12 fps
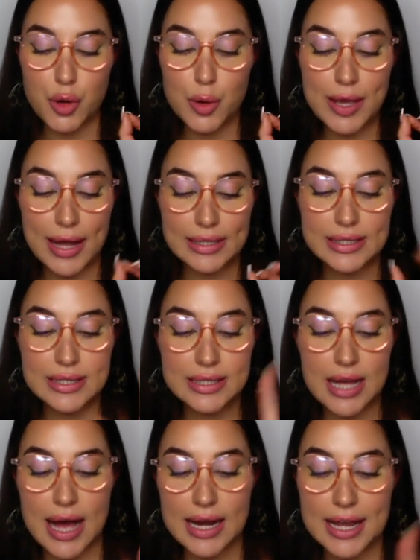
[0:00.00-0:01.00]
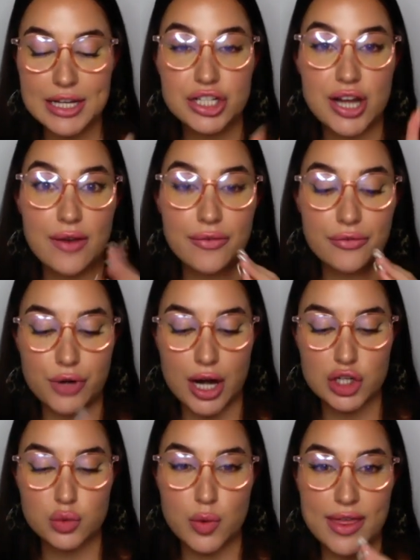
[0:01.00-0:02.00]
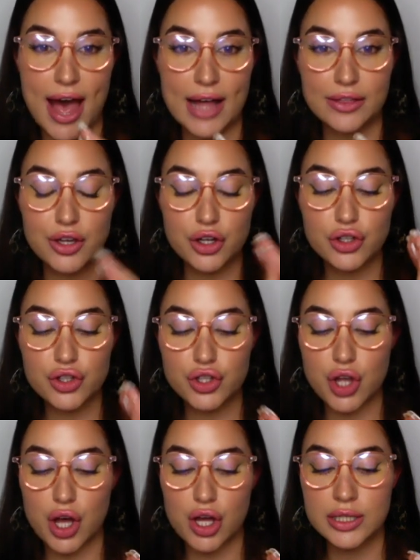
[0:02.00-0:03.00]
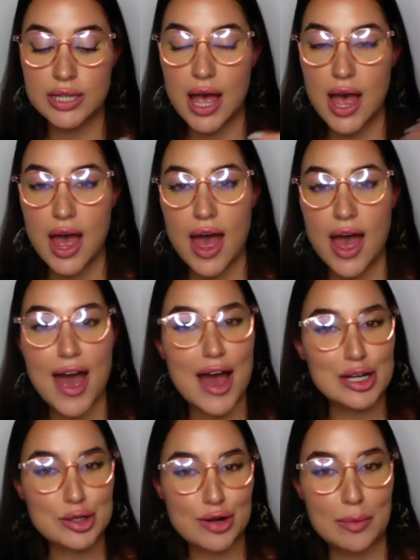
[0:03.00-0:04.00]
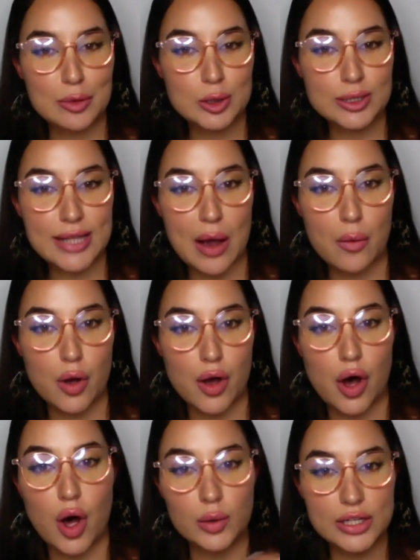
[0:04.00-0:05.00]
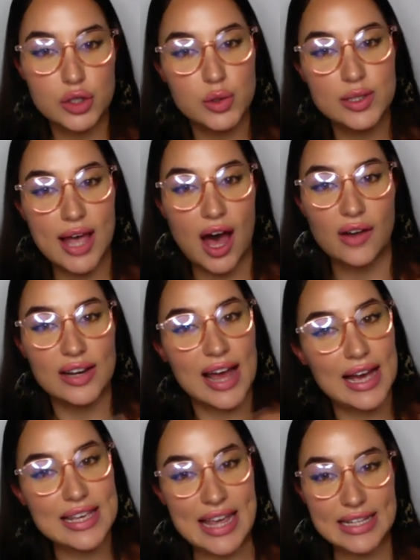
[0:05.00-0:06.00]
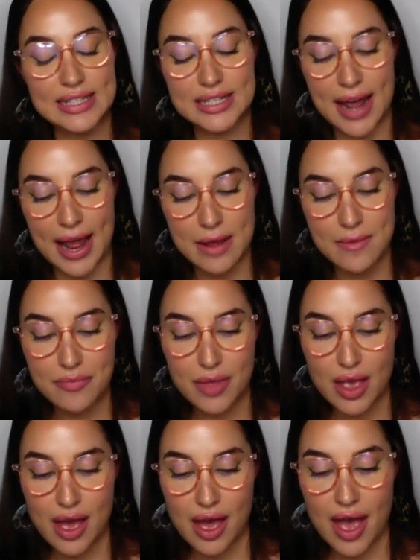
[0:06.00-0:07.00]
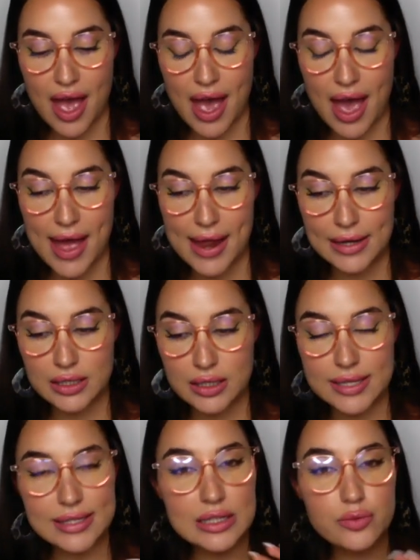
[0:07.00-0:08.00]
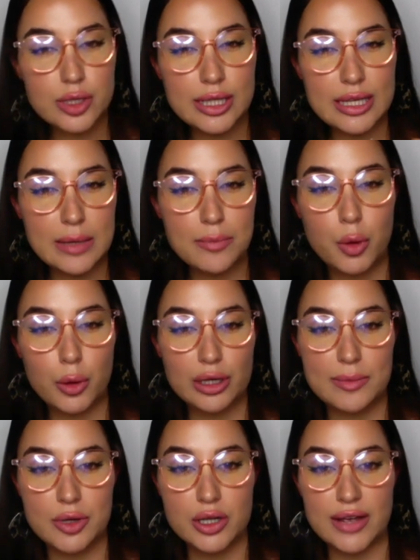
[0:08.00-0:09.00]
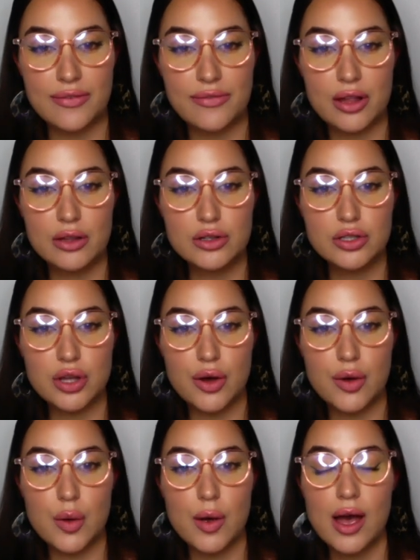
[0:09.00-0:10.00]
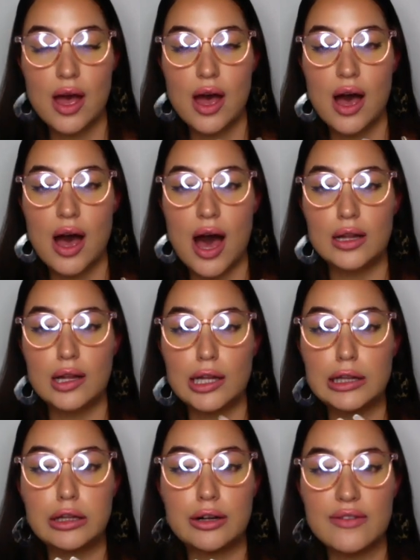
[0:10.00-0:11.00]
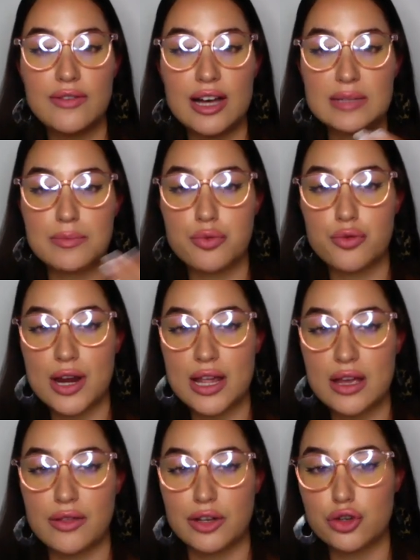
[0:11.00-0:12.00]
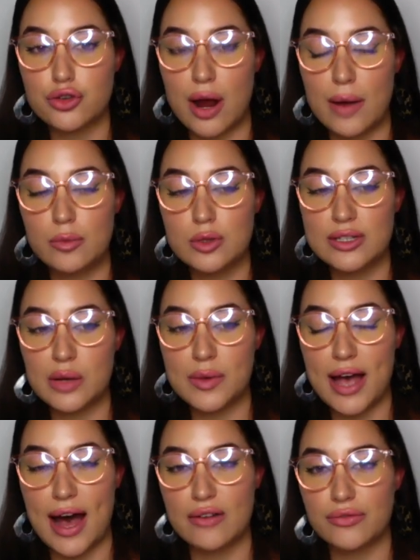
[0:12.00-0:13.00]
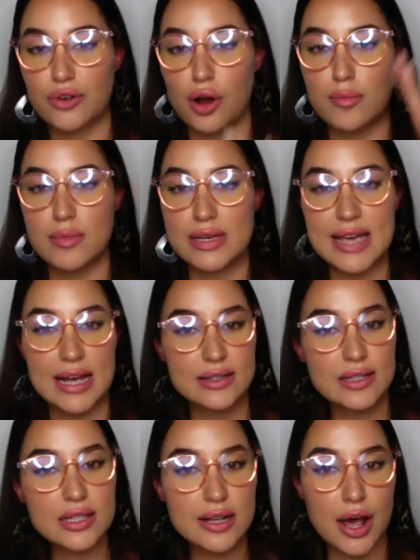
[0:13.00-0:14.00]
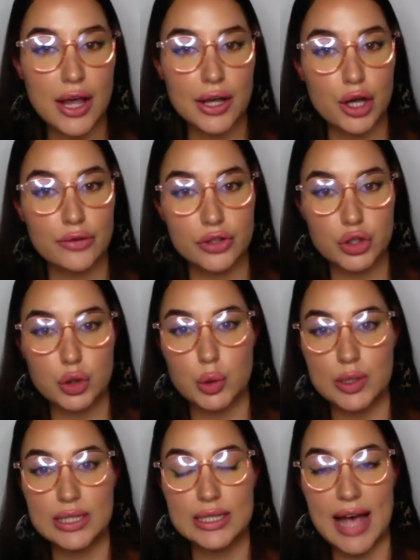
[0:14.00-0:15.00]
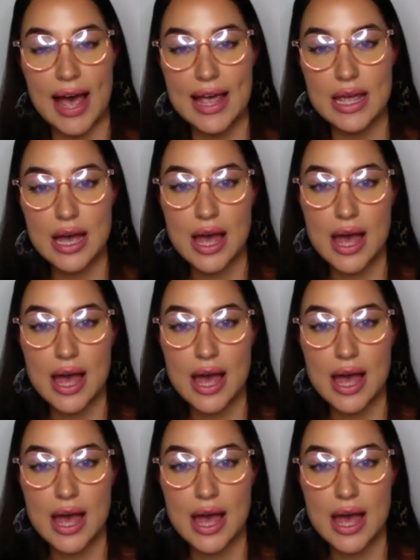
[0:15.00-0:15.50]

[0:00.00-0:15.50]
get to start each day fresh without the concerns and troubles that were holding you down yesterday. And this is really important because I feel as though a lot of us bring the troubles that we had from yesterday over to today.